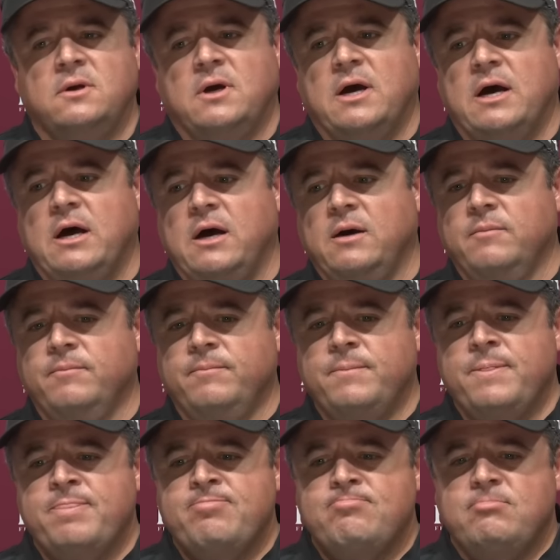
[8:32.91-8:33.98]

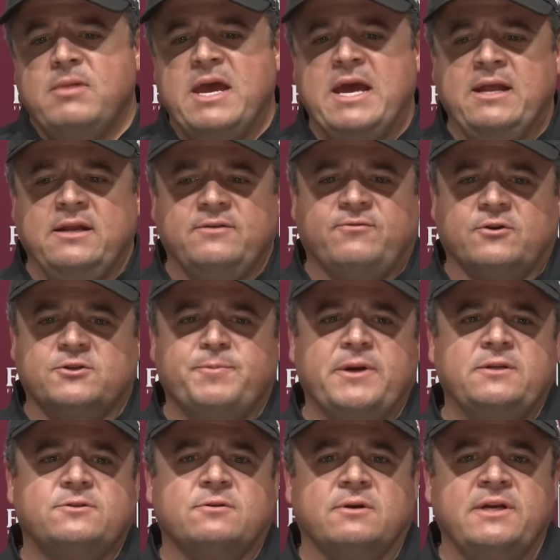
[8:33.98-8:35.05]
And for
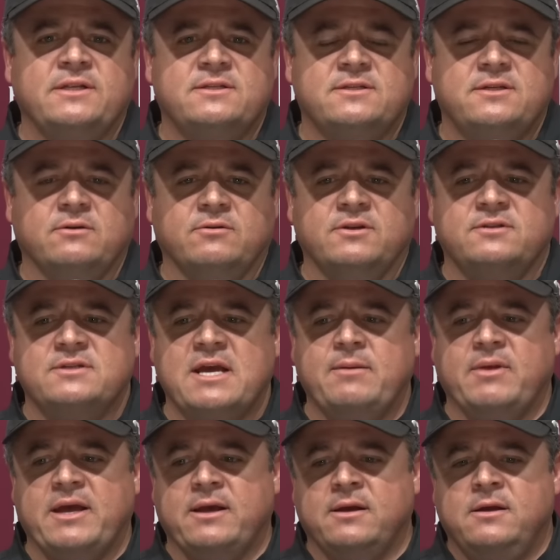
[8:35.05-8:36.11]
Spencer, it's still the same.
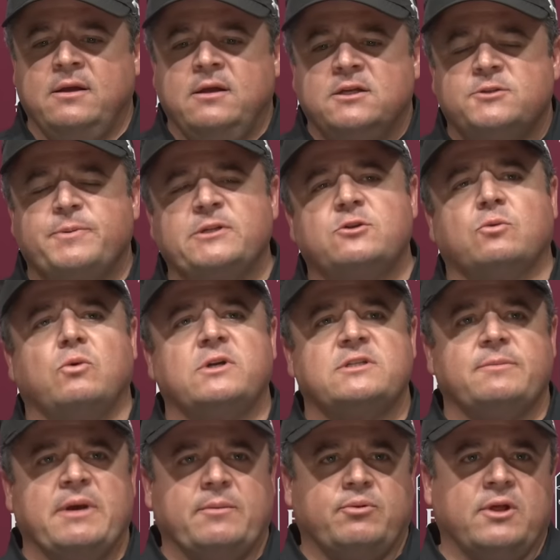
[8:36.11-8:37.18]
Like, Spencer wants
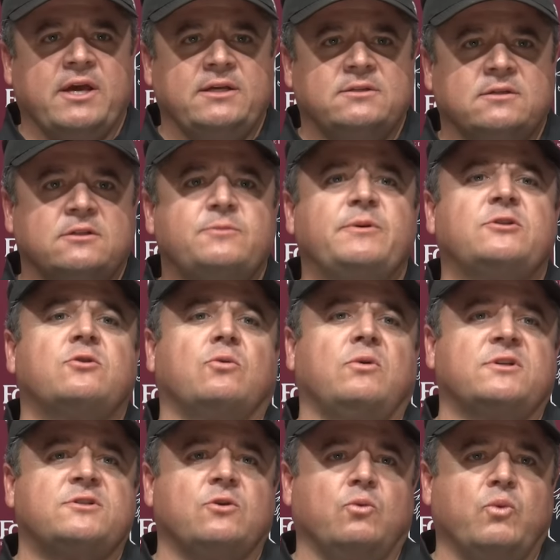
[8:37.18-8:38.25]
to make plays. Spencer
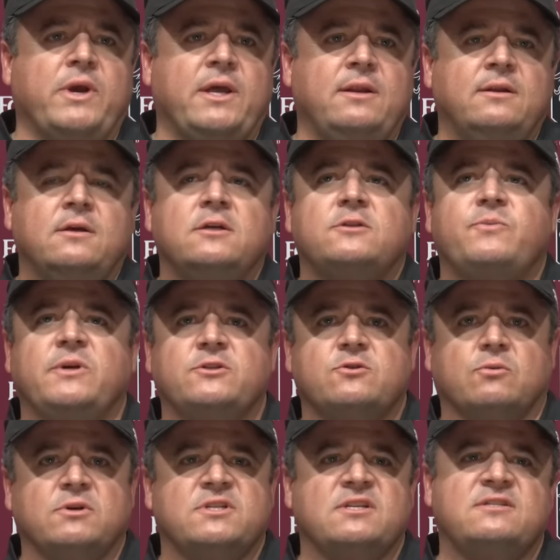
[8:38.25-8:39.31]
wants to win. Spencer
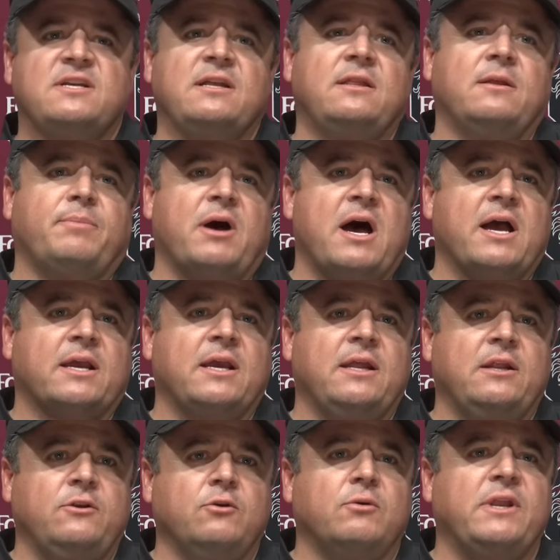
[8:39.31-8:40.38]
wants to sit in the pocket
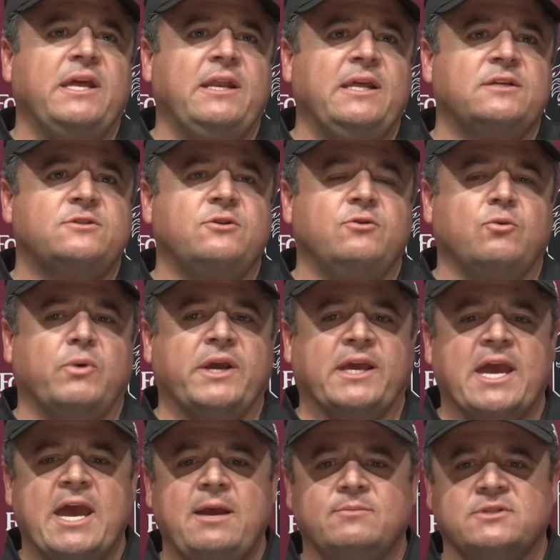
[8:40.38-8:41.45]
and do what he needs to do to win
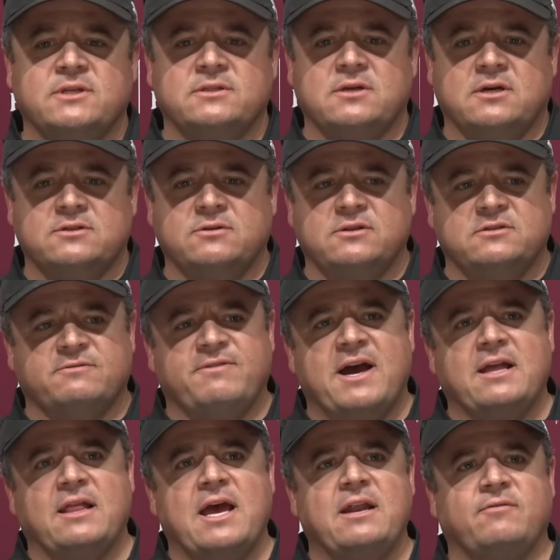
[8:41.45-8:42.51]
games. And it's also, there's the
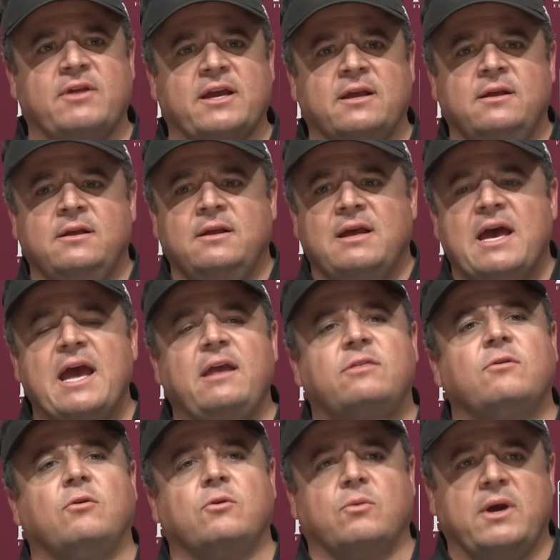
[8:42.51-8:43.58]
fine line of, like, hey,
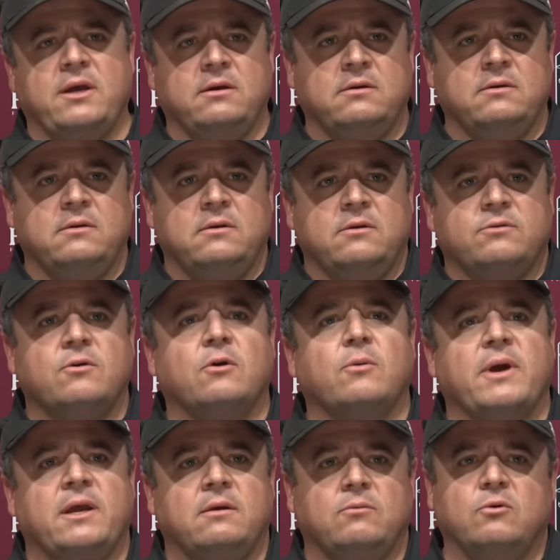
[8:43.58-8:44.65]
throw it
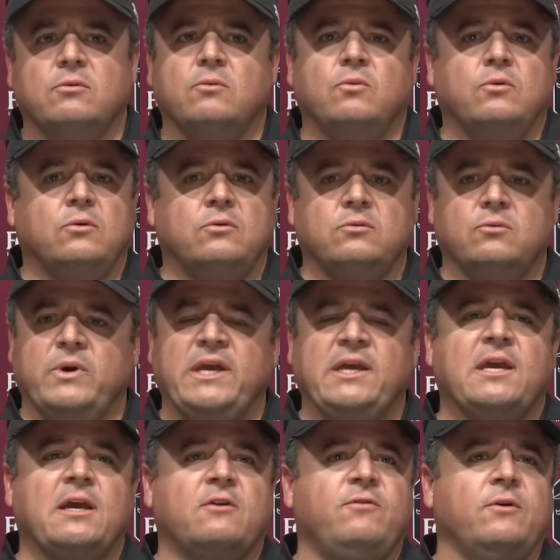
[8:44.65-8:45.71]
away. We can
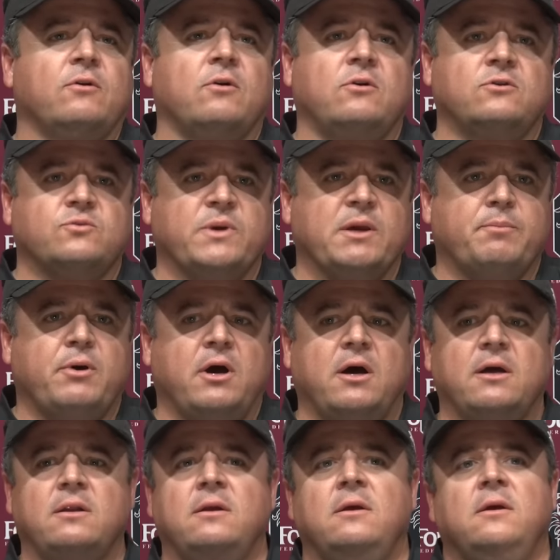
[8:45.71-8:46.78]
kick field goals, we can punt.